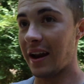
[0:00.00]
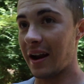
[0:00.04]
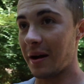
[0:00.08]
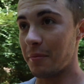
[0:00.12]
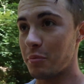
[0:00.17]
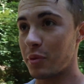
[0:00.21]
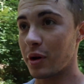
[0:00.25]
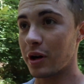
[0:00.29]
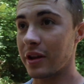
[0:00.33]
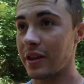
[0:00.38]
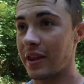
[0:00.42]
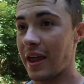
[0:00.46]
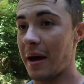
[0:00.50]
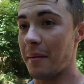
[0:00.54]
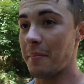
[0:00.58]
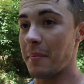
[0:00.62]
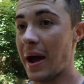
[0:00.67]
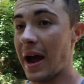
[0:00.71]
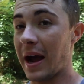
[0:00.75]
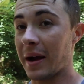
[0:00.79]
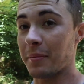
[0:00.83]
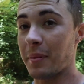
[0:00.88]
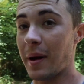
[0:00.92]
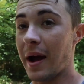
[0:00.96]
I put in that
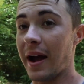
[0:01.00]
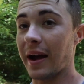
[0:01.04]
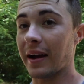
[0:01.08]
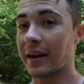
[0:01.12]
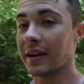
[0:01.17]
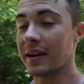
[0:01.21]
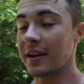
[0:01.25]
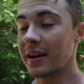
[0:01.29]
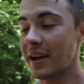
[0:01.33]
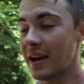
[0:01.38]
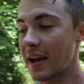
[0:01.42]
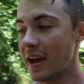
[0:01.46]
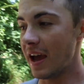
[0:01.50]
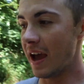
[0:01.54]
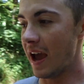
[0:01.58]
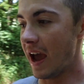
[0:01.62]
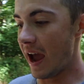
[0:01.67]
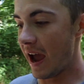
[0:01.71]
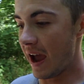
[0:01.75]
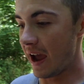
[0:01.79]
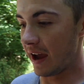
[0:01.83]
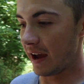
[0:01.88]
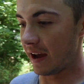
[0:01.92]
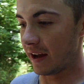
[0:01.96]
backpack.
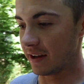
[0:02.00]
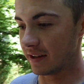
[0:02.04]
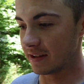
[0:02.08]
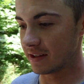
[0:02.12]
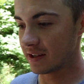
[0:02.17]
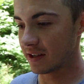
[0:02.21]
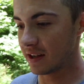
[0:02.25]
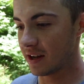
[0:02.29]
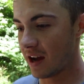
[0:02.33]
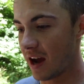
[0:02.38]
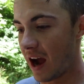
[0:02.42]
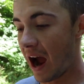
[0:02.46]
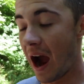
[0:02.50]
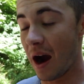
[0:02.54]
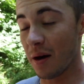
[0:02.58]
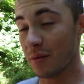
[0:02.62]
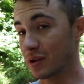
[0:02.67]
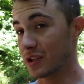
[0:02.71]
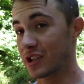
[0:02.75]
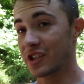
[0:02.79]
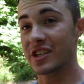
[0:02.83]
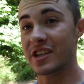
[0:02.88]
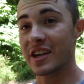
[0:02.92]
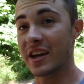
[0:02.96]
And I was
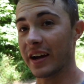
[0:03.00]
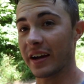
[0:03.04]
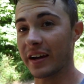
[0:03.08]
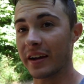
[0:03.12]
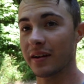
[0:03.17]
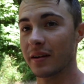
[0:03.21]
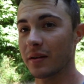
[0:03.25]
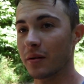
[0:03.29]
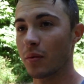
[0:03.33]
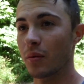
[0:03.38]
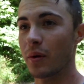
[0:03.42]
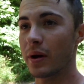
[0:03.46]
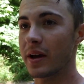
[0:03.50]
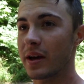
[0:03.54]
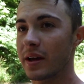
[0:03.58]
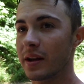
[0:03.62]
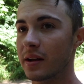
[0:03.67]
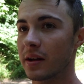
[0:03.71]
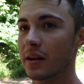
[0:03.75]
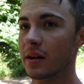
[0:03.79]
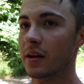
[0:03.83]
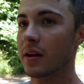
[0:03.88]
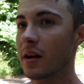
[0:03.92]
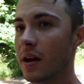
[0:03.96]
sick. When
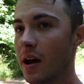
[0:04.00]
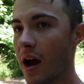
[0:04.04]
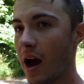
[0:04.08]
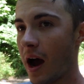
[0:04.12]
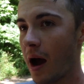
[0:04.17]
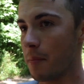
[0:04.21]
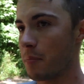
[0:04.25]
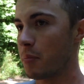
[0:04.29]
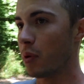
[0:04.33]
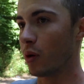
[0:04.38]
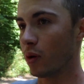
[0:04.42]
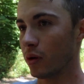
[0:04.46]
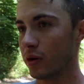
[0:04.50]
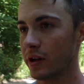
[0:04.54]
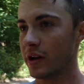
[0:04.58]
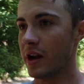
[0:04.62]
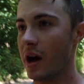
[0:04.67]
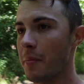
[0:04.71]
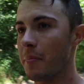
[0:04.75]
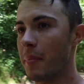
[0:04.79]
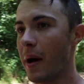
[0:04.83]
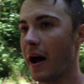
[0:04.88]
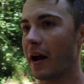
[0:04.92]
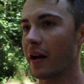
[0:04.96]
I pulled it
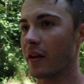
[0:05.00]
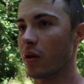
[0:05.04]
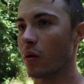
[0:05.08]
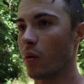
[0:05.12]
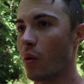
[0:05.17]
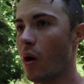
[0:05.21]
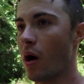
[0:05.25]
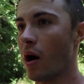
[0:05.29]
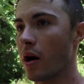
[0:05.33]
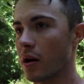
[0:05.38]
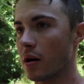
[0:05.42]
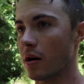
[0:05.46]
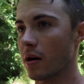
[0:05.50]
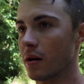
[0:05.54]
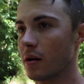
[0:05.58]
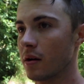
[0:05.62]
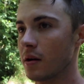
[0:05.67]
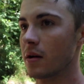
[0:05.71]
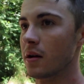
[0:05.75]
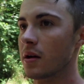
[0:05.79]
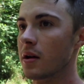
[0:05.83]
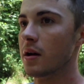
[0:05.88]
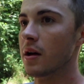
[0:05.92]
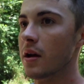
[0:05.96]
up out of the water,
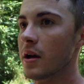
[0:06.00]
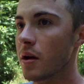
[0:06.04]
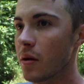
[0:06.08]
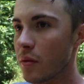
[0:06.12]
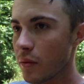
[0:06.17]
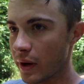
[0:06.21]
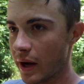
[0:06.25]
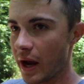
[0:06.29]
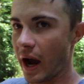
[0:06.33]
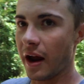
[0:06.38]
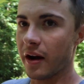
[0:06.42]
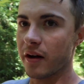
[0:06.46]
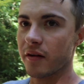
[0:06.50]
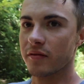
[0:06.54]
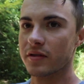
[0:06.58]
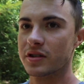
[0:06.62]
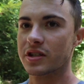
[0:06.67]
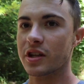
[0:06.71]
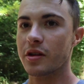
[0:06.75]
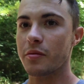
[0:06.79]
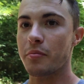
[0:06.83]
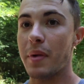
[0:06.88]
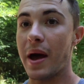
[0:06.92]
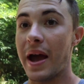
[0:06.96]
we got over to
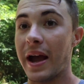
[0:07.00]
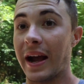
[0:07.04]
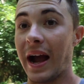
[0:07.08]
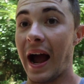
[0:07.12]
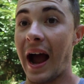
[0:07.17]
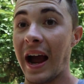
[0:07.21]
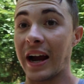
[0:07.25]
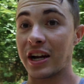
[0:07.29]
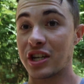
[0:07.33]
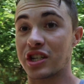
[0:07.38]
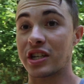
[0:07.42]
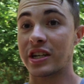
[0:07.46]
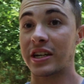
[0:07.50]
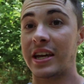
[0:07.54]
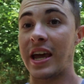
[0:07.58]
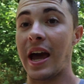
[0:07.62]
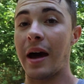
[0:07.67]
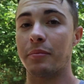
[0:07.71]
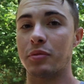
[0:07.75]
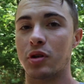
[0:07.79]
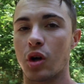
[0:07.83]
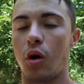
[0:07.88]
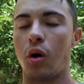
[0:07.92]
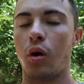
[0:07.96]
the bank, I actually
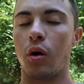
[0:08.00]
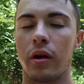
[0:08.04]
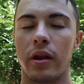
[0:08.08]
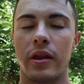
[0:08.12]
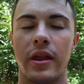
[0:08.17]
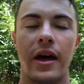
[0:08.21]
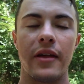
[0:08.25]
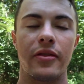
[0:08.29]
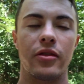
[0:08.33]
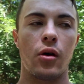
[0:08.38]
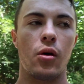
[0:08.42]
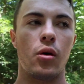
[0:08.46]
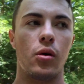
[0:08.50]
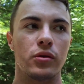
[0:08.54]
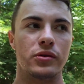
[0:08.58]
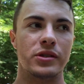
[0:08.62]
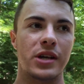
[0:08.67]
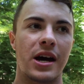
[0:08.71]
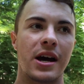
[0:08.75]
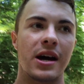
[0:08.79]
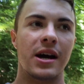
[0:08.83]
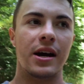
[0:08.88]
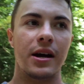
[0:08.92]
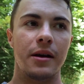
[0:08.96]
kept a hold of that the whole
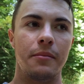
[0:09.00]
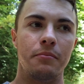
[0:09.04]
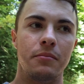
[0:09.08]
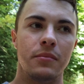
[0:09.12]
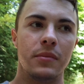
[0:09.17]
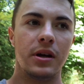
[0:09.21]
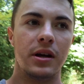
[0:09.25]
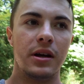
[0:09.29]
time.